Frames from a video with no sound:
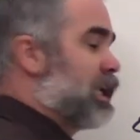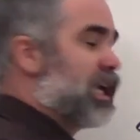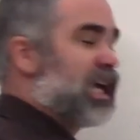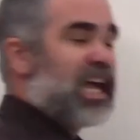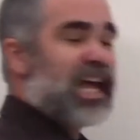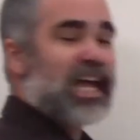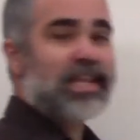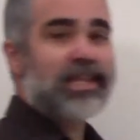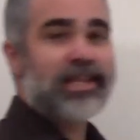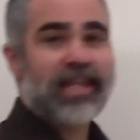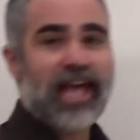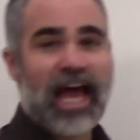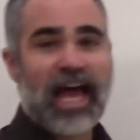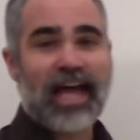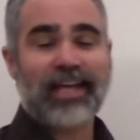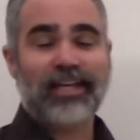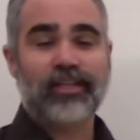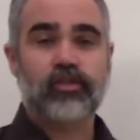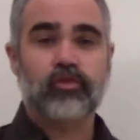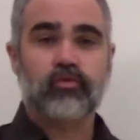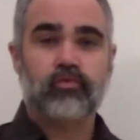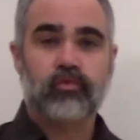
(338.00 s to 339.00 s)
And
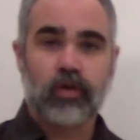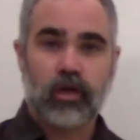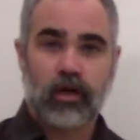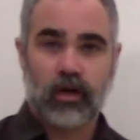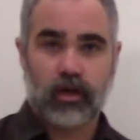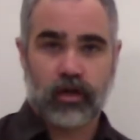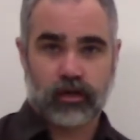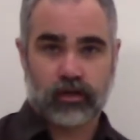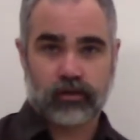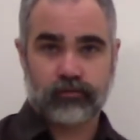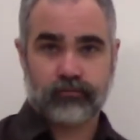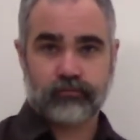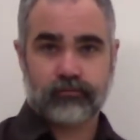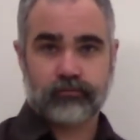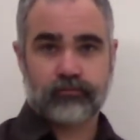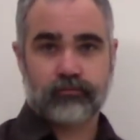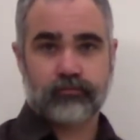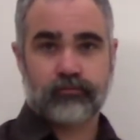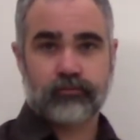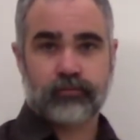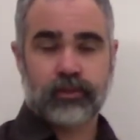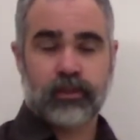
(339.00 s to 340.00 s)
that is
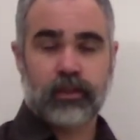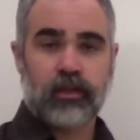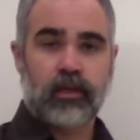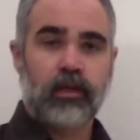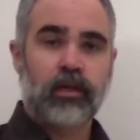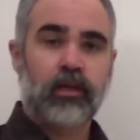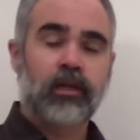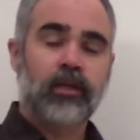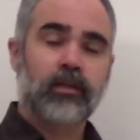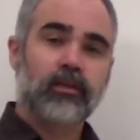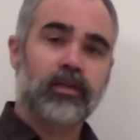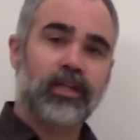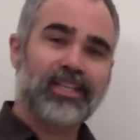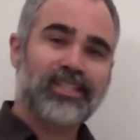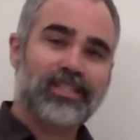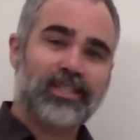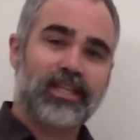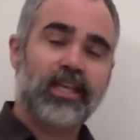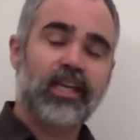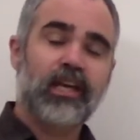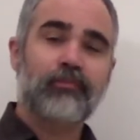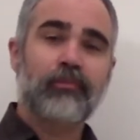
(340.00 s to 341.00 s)
wrong. Let's
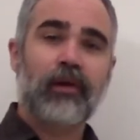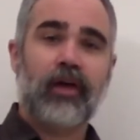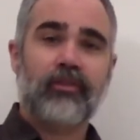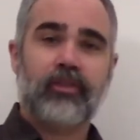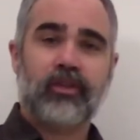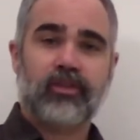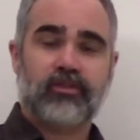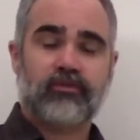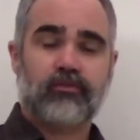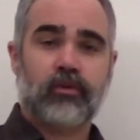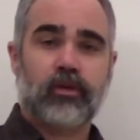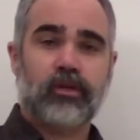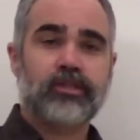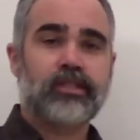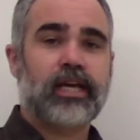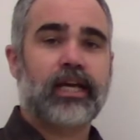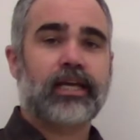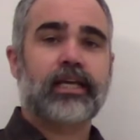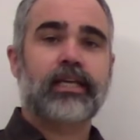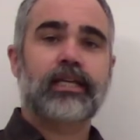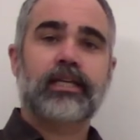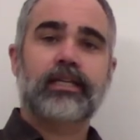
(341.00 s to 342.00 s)
think about this for a
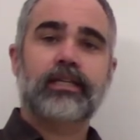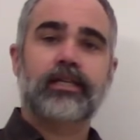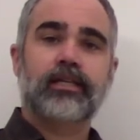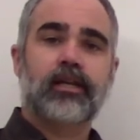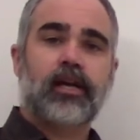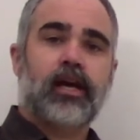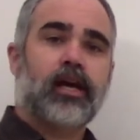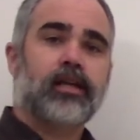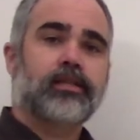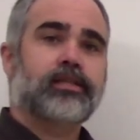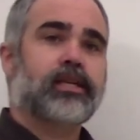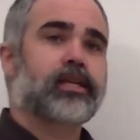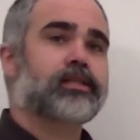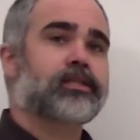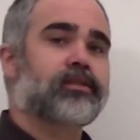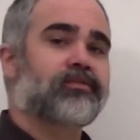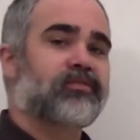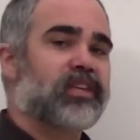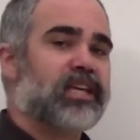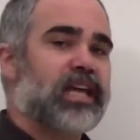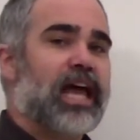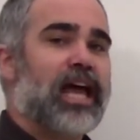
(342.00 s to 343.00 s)
second in the context
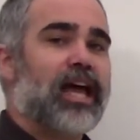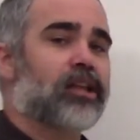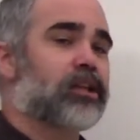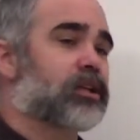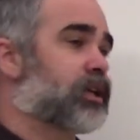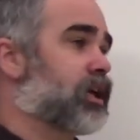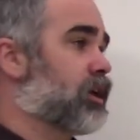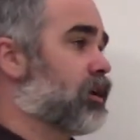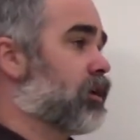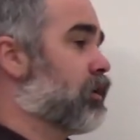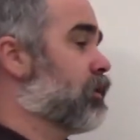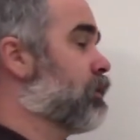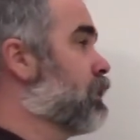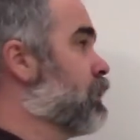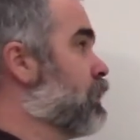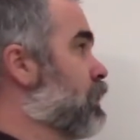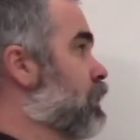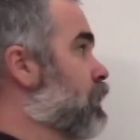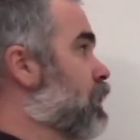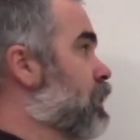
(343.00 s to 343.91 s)
of the alligator.